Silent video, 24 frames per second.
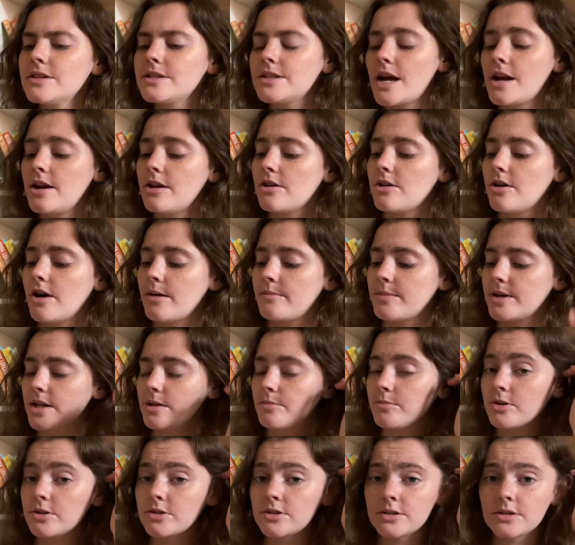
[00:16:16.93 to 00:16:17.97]
I don't know how many
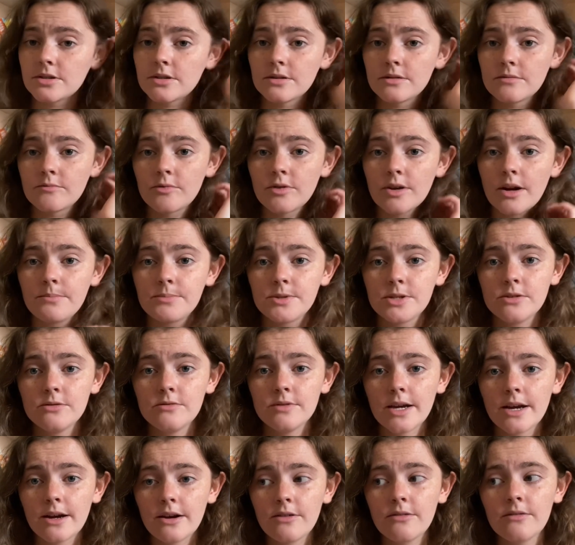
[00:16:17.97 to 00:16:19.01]
books we're up to
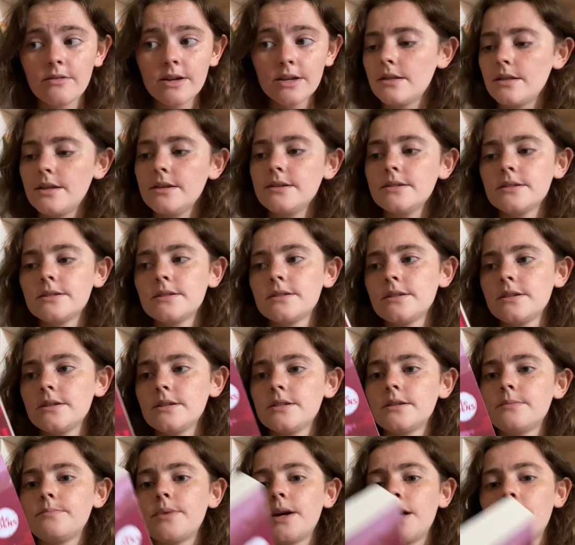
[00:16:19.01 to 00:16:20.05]
now. This is
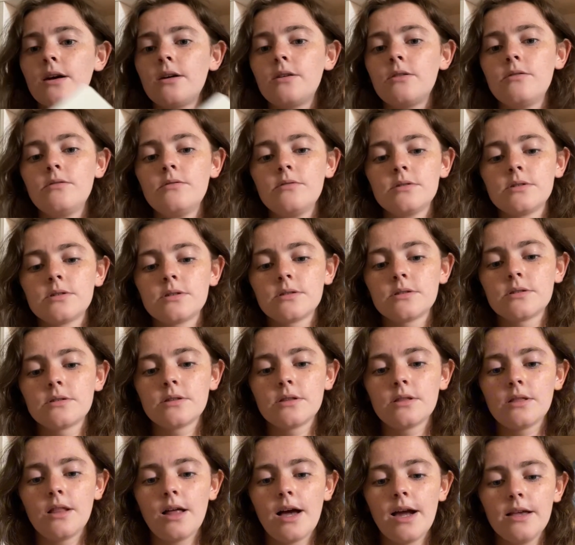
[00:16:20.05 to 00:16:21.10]
about
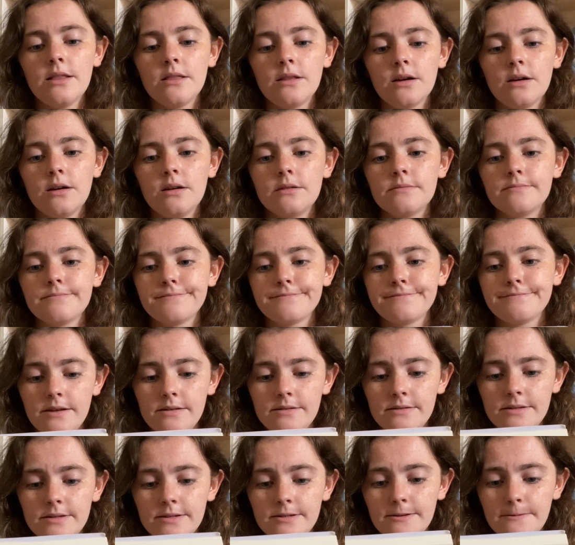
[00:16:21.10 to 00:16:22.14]
Lila
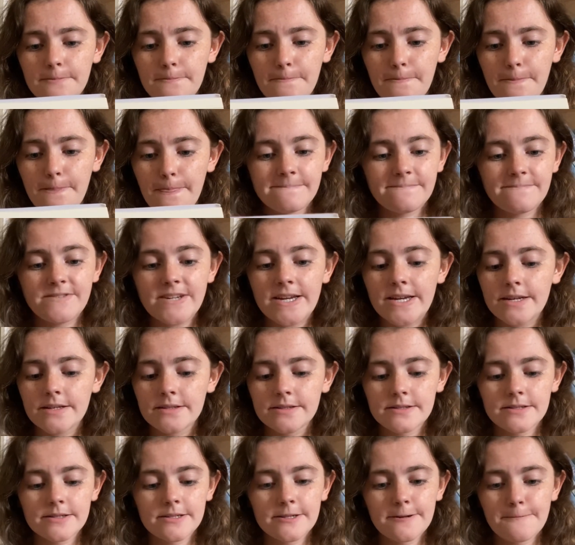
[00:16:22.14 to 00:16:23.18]
and
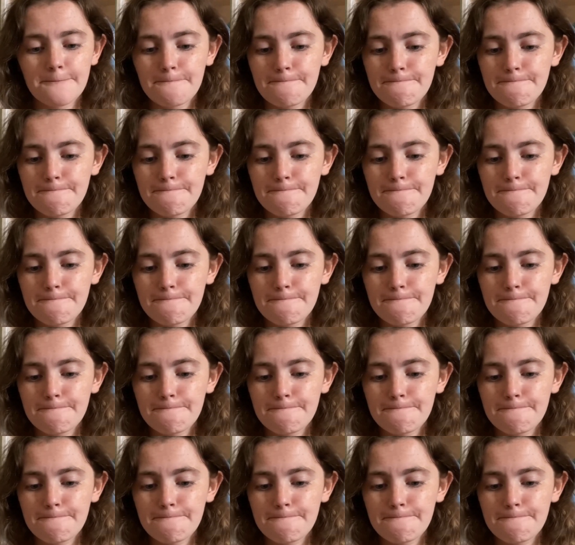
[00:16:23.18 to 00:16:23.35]
Vance.